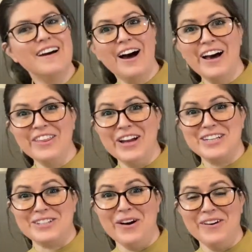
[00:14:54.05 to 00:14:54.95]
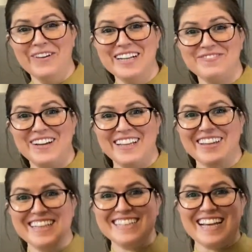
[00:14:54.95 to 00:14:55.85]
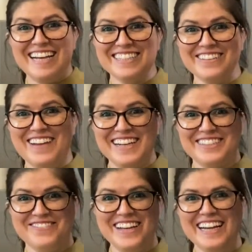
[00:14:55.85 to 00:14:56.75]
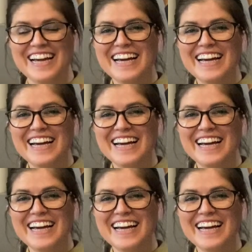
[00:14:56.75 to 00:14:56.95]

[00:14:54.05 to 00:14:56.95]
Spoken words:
They're so much bigger. Look at the size of them next to me.